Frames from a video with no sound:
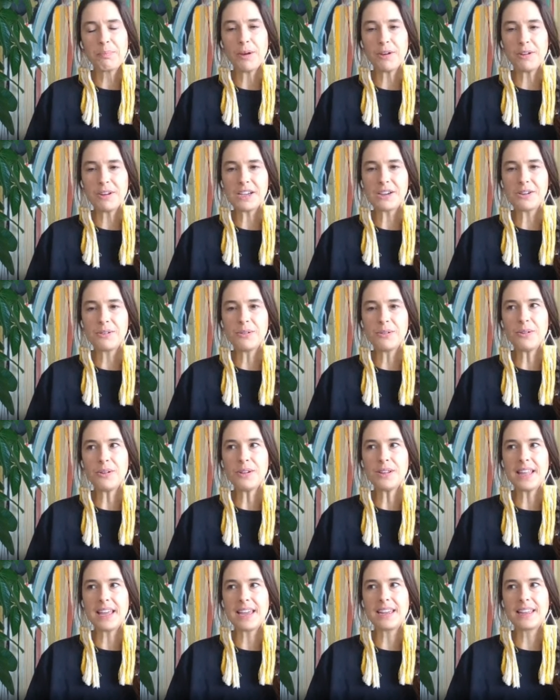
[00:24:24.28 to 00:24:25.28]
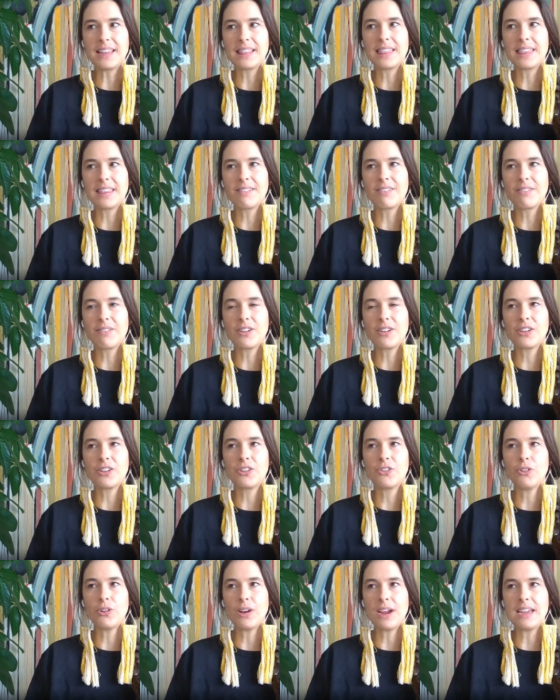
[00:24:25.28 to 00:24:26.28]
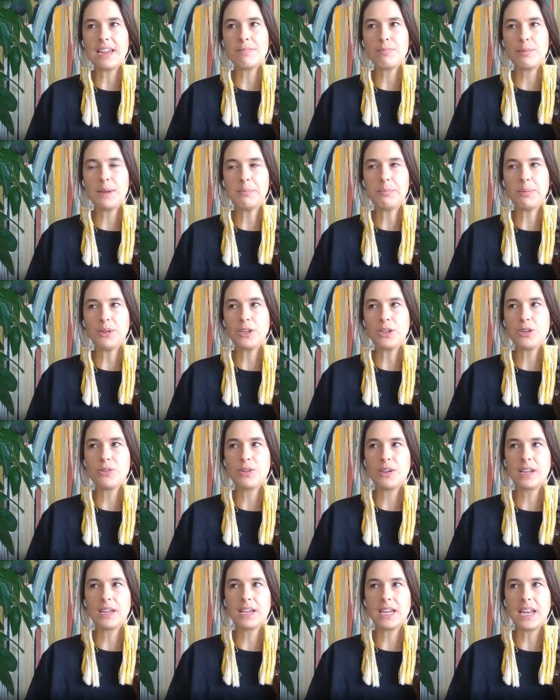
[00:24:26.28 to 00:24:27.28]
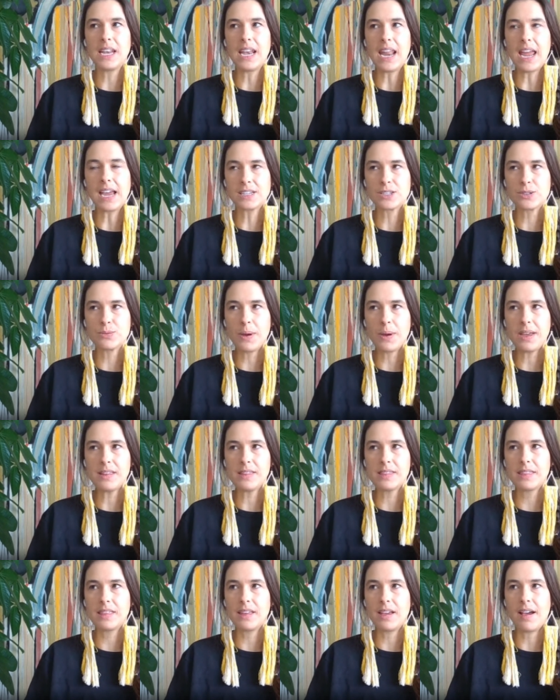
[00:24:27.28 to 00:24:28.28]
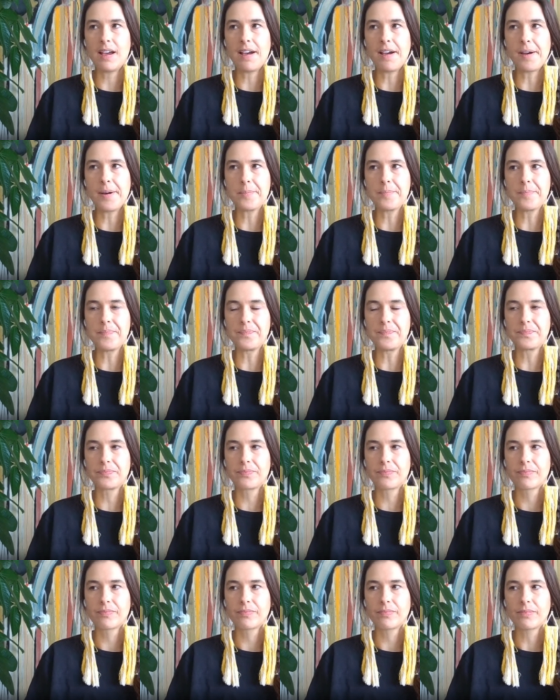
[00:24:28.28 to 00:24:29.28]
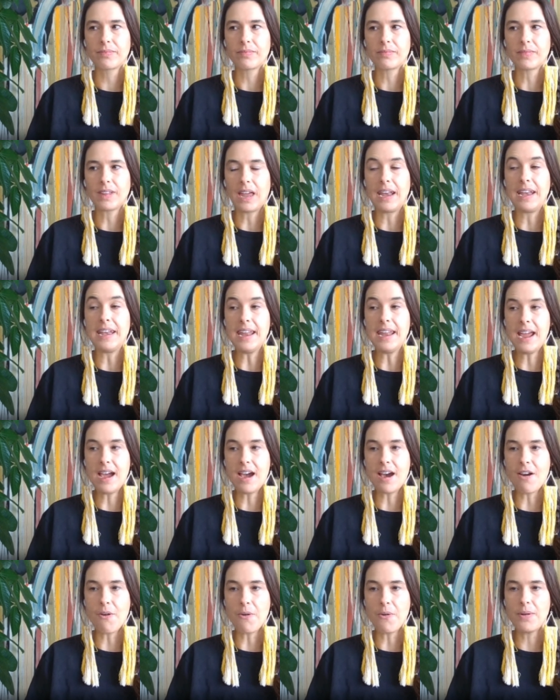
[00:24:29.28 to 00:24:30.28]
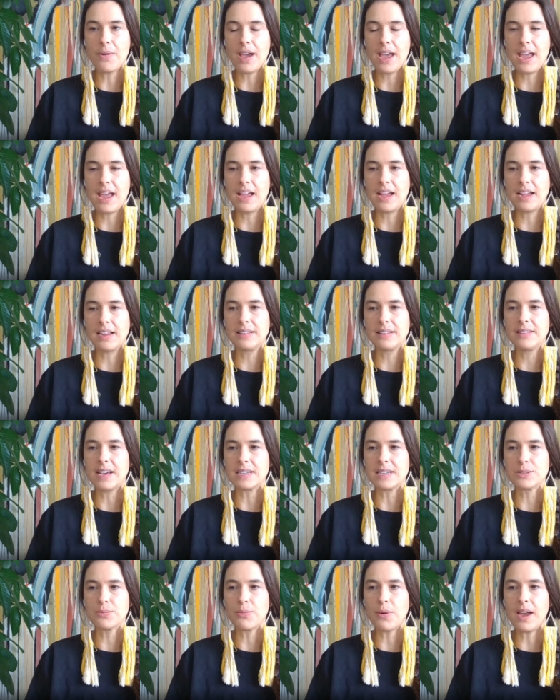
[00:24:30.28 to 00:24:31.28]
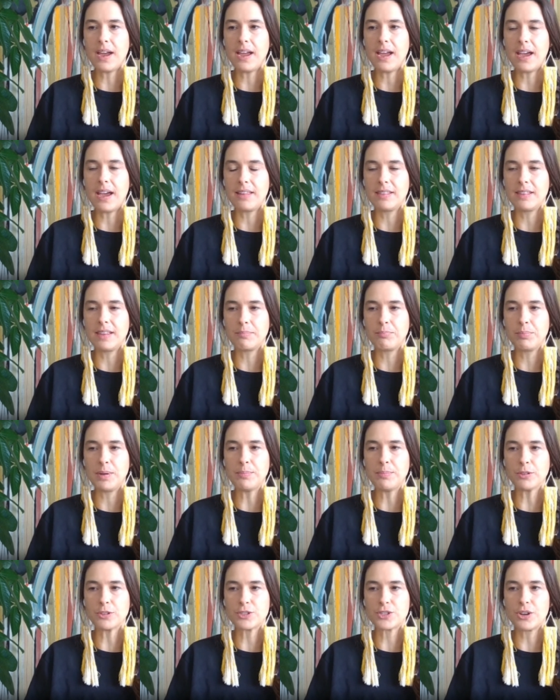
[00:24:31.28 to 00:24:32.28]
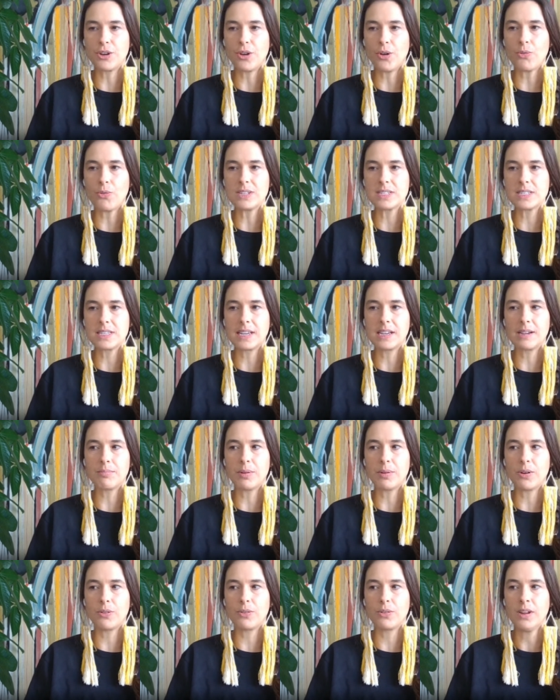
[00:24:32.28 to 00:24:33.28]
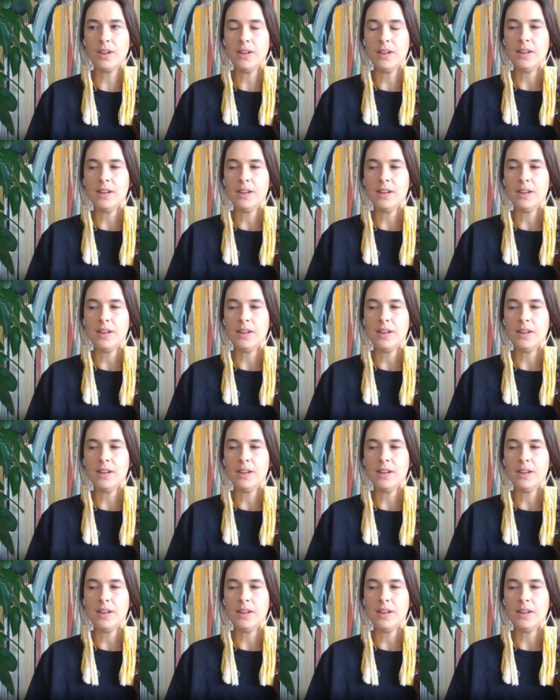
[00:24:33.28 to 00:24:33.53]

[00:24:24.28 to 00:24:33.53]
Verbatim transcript: pretty cool like the great people you can connect with um now and that's why i think people should always think about